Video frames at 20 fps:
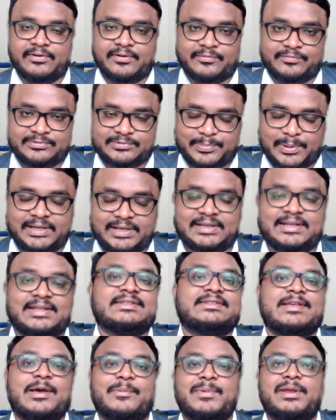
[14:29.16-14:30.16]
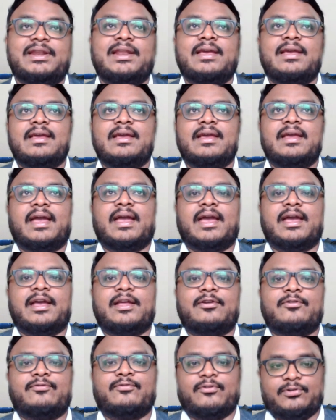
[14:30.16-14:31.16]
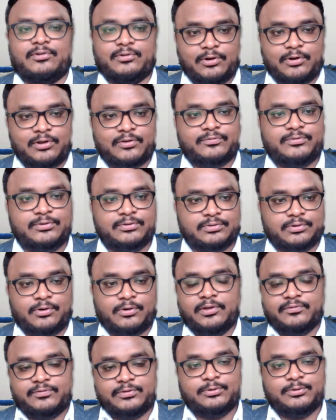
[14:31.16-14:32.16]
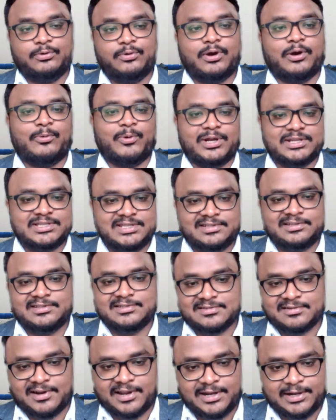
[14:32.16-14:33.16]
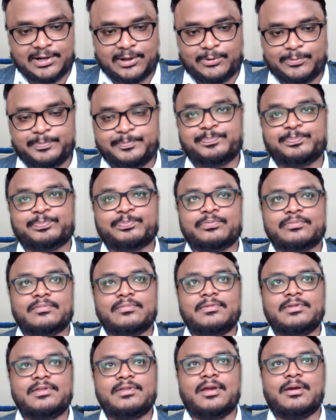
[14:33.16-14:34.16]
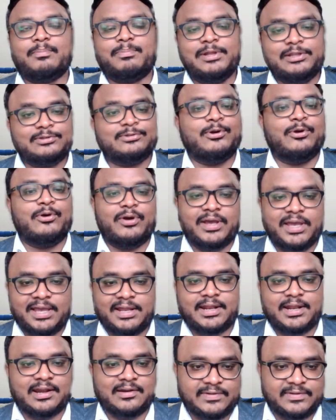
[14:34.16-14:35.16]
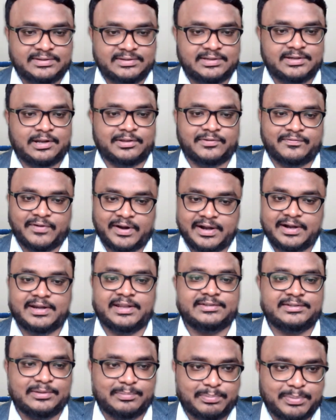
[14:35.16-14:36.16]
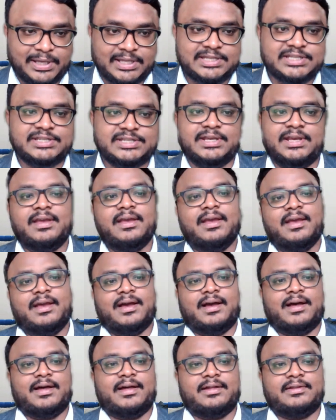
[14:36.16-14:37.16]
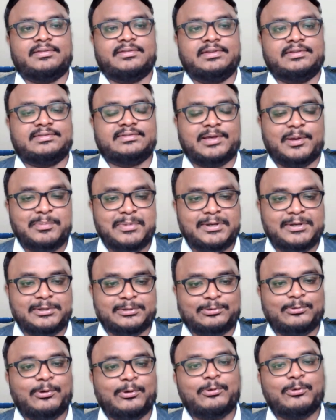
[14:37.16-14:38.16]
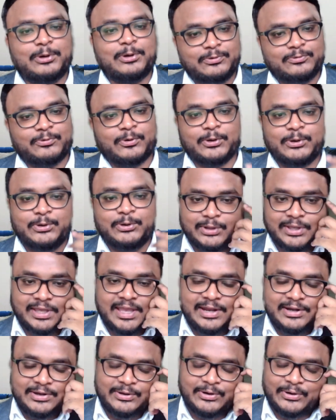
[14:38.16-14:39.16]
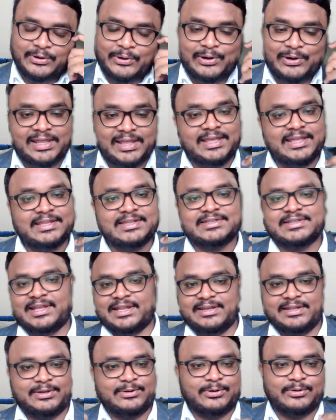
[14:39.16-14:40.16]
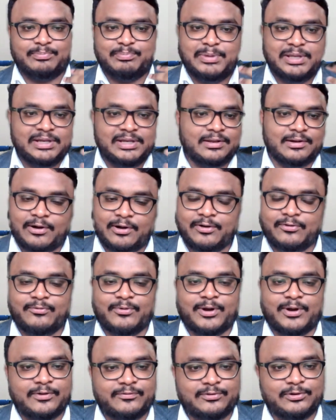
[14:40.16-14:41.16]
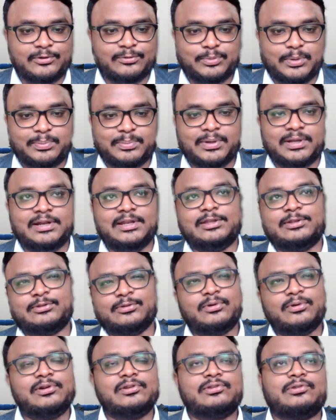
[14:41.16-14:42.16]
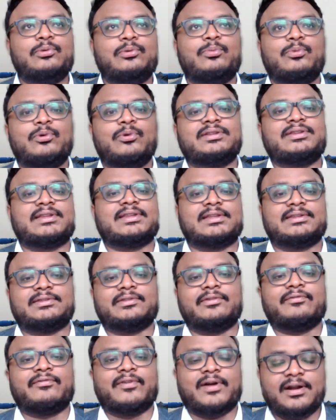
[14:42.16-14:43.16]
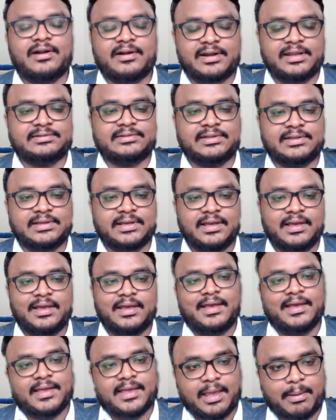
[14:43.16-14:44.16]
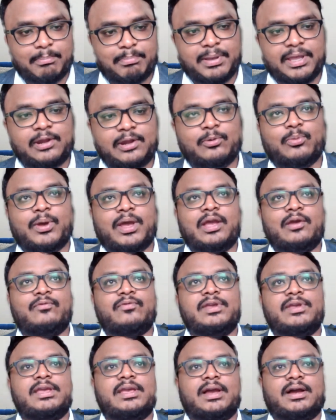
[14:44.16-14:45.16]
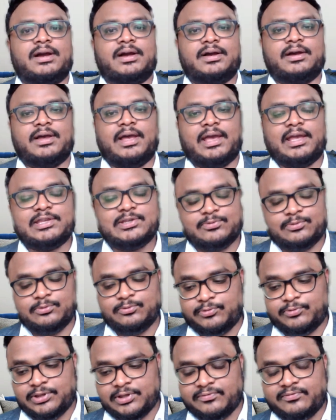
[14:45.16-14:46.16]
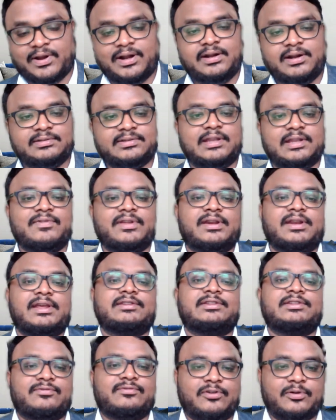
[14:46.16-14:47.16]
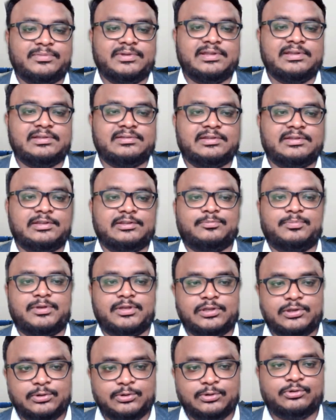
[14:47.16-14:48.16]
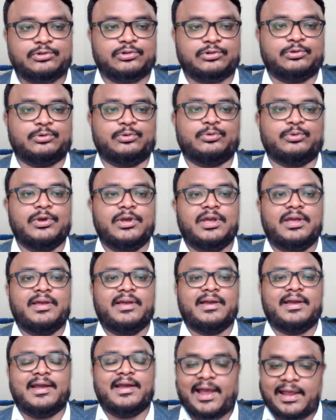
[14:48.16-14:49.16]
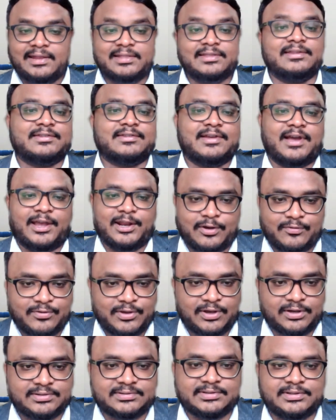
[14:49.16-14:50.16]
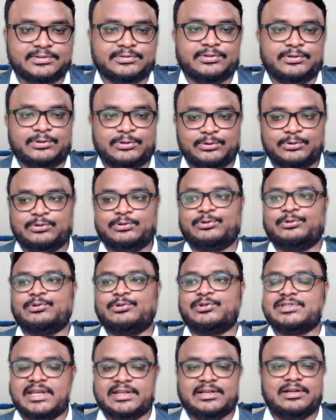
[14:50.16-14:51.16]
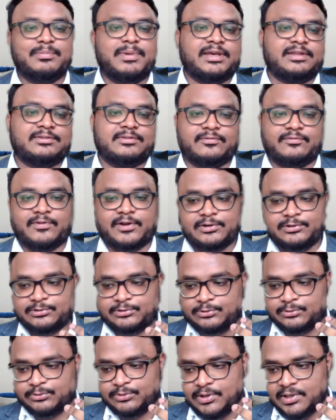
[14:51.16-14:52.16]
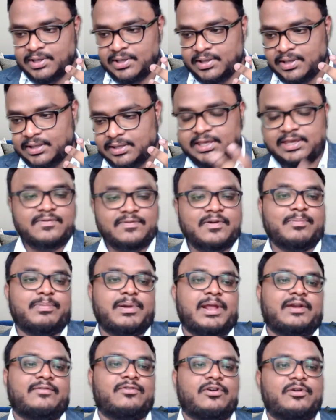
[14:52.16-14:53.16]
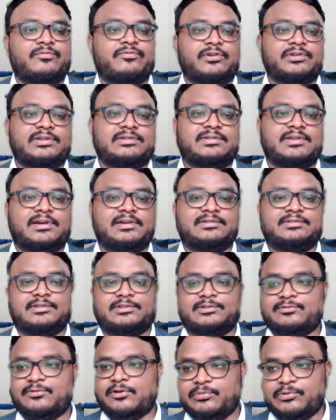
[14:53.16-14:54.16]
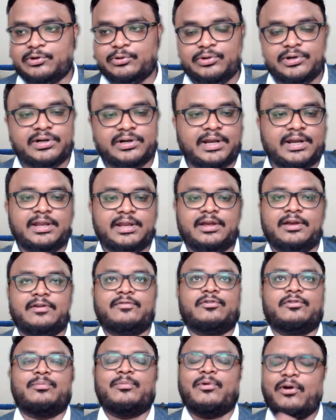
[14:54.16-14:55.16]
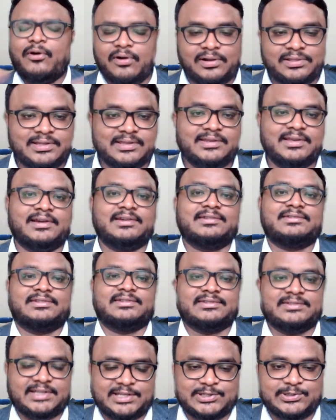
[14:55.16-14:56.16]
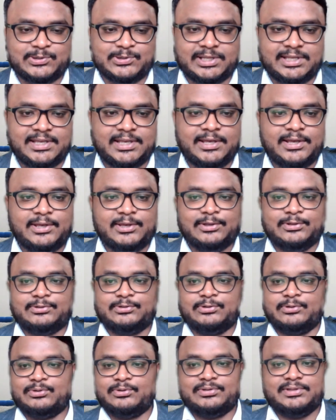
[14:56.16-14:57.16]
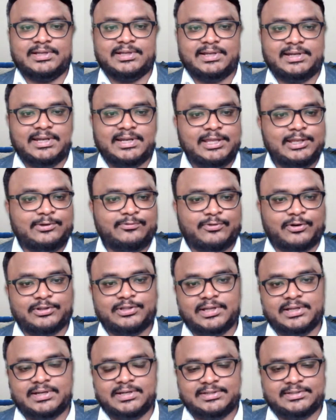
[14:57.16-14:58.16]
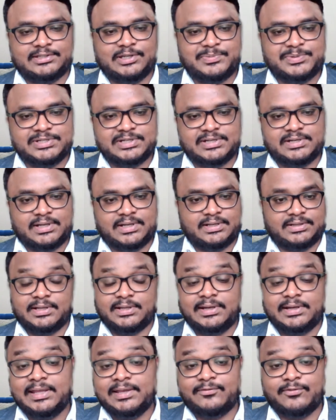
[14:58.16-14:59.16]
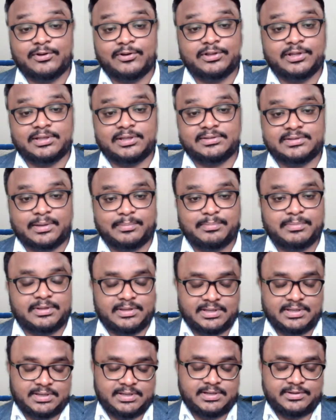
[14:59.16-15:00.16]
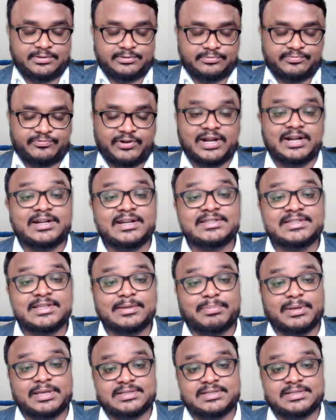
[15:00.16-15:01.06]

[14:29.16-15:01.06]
particular summit and for all of you all of you who are watching this right now please go ahead and visit our fundraising page. Uh, this summit is not only for you to gain your knowledge and you know meet a lot of wonderful people. It also works as a fundraising campaign where we uh, the funds that we're raising from this is be used to guide this kind of youngsters, used to channel back the funds to give a platform for these youngsters from rural area, from all the youngsters actually. So the link for the description, uh, the link for the some the fundraising page